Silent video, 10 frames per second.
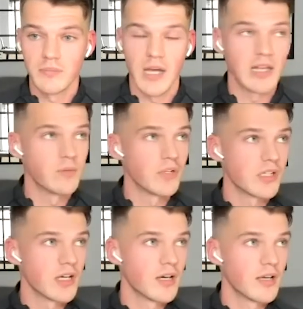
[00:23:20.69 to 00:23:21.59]
and it was
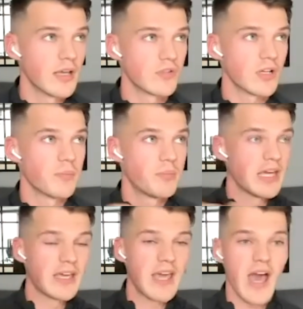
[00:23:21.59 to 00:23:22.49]
like a
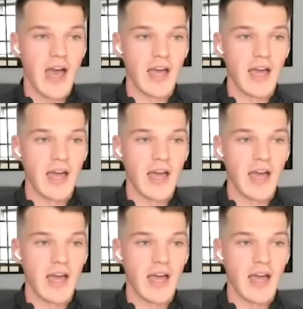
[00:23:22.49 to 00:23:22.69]
big cat,